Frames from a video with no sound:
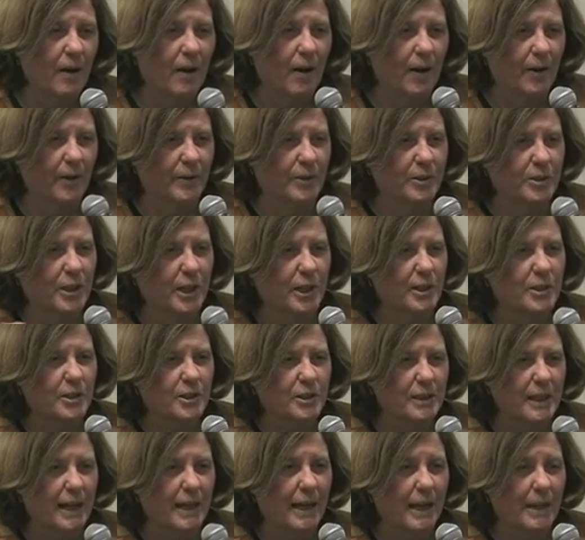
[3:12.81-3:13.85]
all the
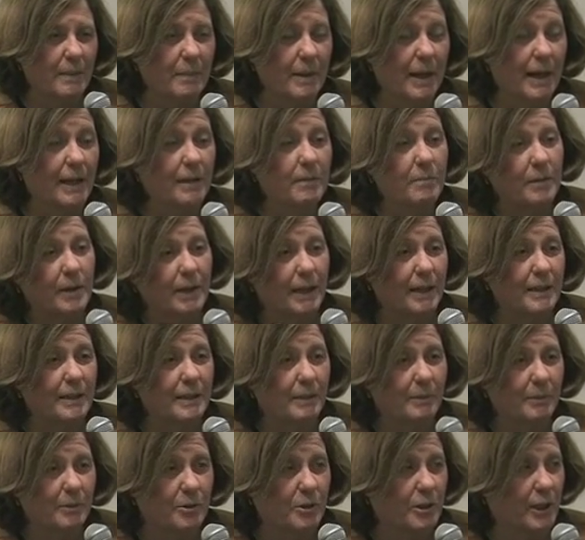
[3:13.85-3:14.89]
changes that I made when I
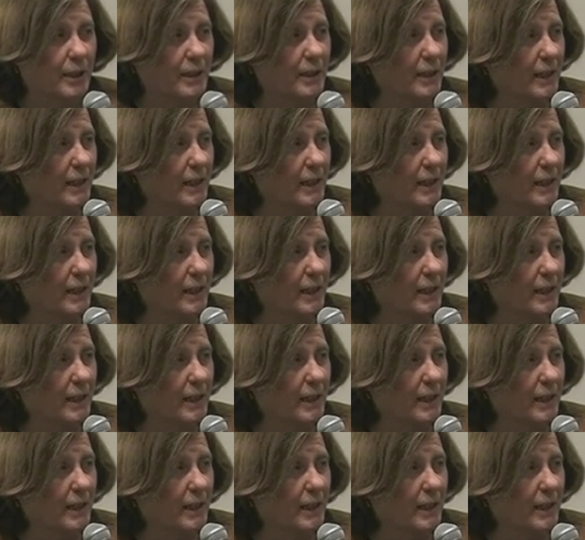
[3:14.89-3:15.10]
double checked